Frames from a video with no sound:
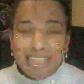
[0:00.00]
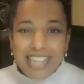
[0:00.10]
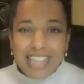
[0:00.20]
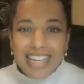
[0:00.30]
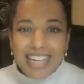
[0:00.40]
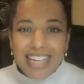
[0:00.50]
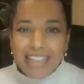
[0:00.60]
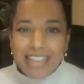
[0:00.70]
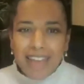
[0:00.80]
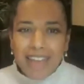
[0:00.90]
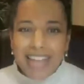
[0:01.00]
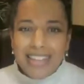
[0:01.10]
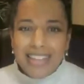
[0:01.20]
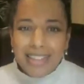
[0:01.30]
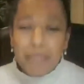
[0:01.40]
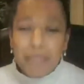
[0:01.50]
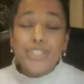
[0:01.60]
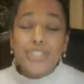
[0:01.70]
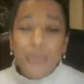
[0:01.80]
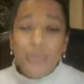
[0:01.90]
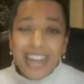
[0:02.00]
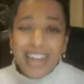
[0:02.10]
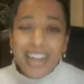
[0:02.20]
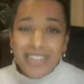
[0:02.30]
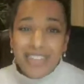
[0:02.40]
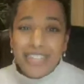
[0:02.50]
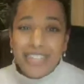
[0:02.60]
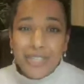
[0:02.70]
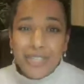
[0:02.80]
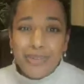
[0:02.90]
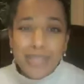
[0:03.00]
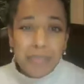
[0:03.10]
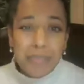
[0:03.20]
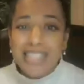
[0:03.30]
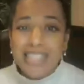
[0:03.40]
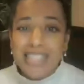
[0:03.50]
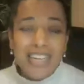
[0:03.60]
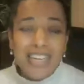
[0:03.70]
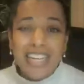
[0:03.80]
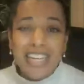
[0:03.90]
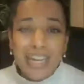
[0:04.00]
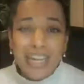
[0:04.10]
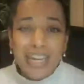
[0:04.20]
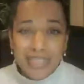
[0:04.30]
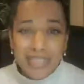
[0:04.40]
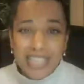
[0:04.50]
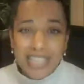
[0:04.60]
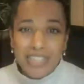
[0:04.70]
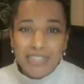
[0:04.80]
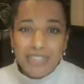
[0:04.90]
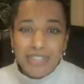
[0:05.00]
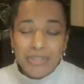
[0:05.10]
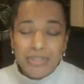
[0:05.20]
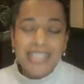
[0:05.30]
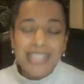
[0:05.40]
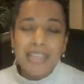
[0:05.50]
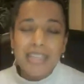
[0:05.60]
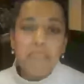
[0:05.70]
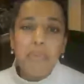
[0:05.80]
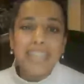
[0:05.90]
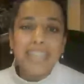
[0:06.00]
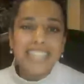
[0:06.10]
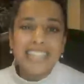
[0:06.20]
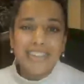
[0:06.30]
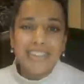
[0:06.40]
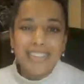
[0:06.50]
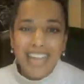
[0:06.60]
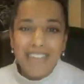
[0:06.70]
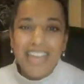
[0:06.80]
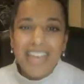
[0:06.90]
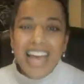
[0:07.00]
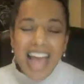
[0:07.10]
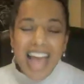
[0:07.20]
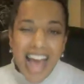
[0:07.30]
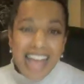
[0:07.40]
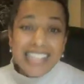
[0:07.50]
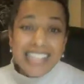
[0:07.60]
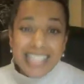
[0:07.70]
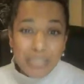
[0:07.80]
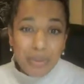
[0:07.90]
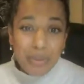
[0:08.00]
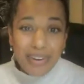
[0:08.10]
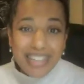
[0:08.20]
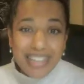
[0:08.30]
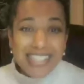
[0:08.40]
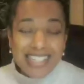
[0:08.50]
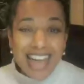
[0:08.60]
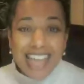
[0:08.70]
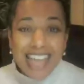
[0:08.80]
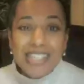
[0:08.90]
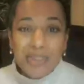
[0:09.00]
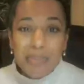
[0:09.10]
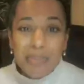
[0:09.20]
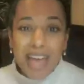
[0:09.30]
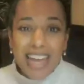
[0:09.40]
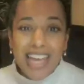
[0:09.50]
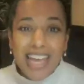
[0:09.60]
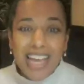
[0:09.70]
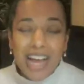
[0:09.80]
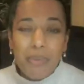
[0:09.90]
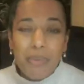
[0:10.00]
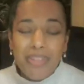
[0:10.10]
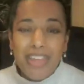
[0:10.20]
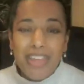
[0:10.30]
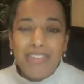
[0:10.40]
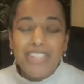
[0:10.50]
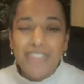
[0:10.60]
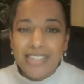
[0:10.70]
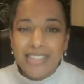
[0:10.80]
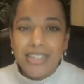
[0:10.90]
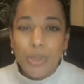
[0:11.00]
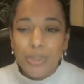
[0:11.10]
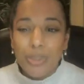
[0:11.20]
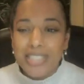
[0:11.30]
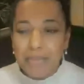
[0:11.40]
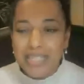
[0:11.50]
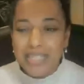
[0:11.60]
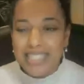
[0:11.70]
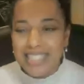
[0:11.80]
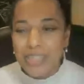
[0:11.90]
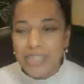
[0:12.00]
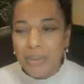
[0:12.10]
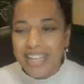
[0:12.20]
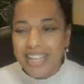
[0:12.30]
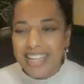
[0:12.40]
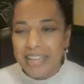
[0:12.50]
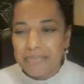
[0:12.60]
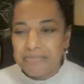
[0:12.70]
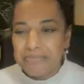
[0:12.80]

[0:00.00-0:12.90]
Studies, they find that the majority of individuals, up to 70-80% of individuals at some point in their life, has experienced an ice cream headache when they've ingested cold substances quickly.